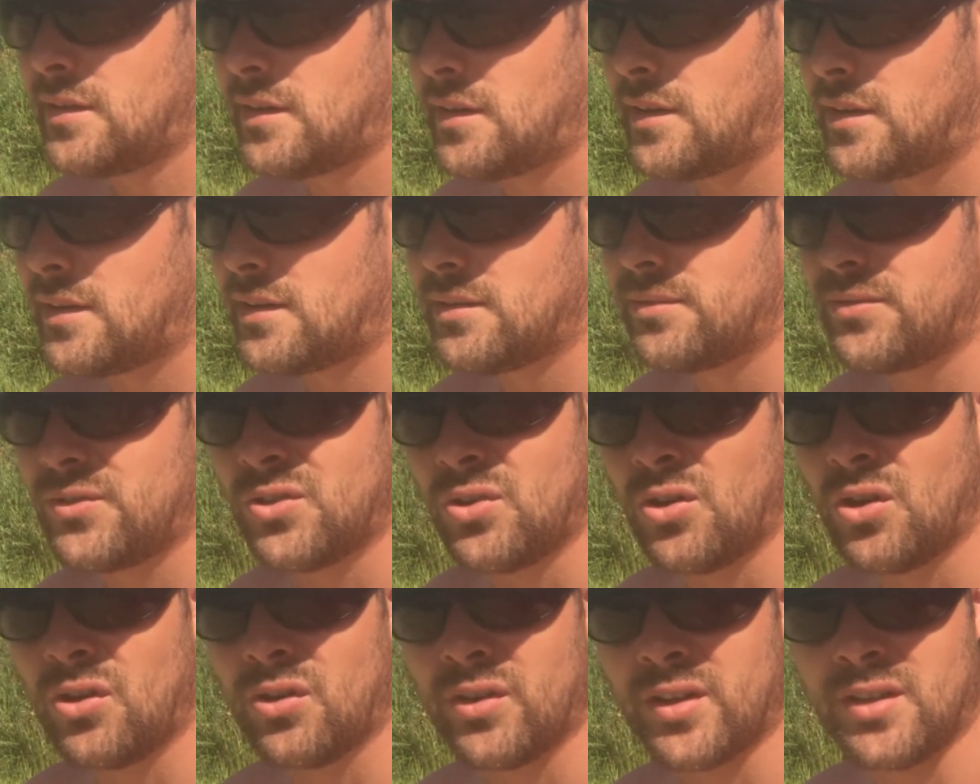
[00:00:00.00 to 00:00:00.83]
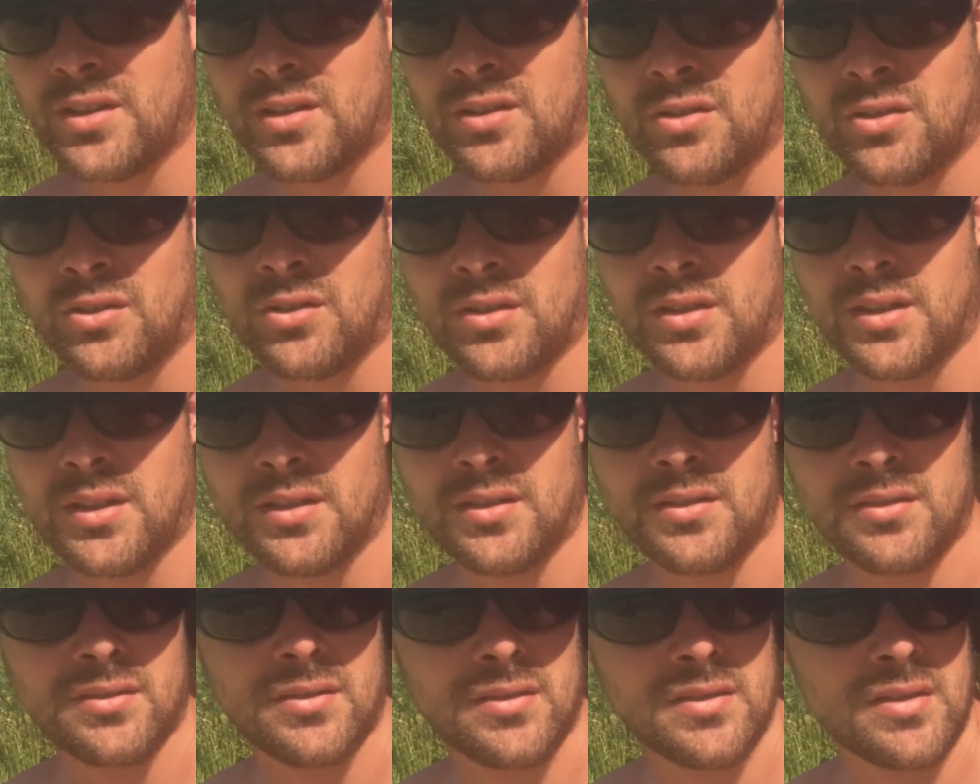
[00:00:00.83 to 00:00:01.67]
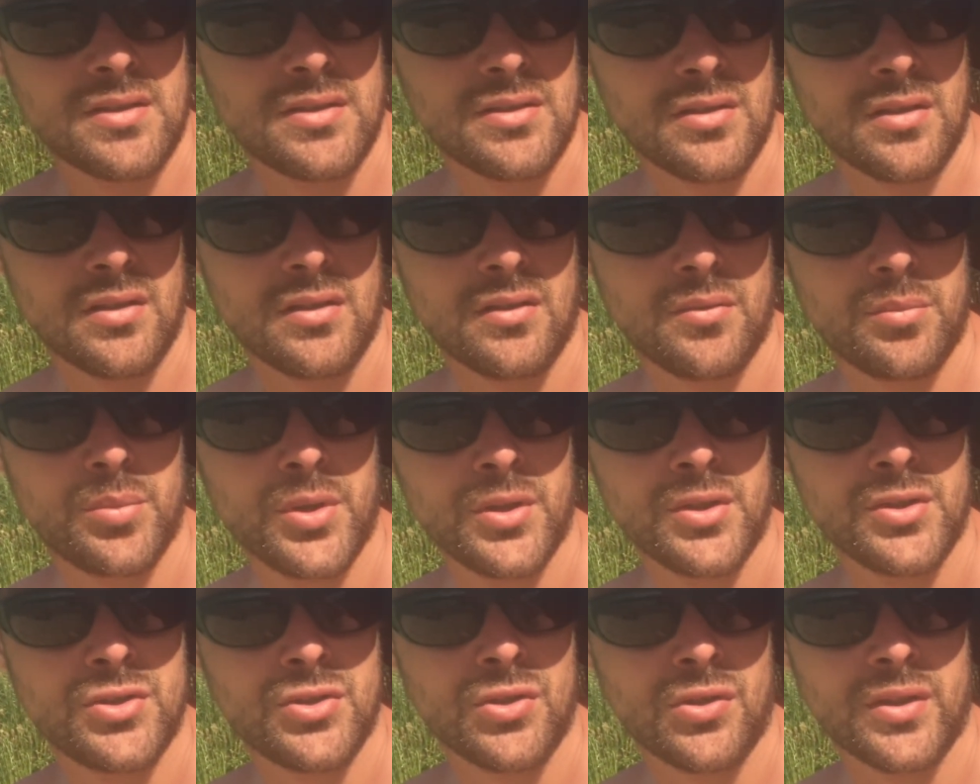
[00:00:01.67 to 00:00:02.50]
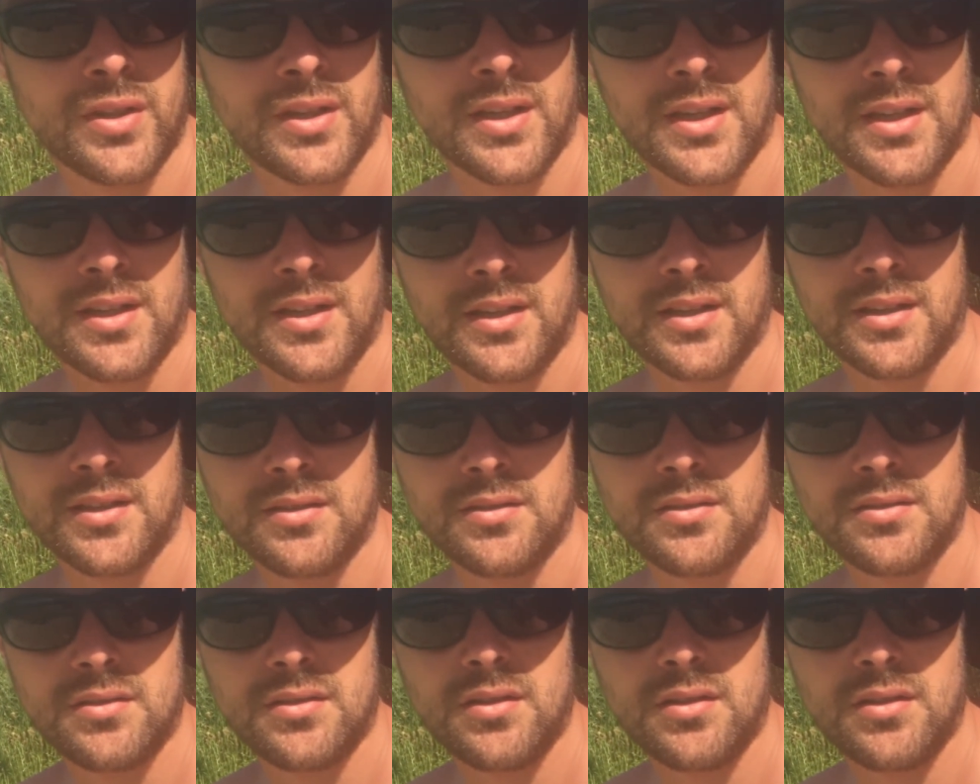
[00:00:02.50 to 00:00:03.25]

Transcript: and if you're not on it, you're not on it. So I'll put the choddy out there.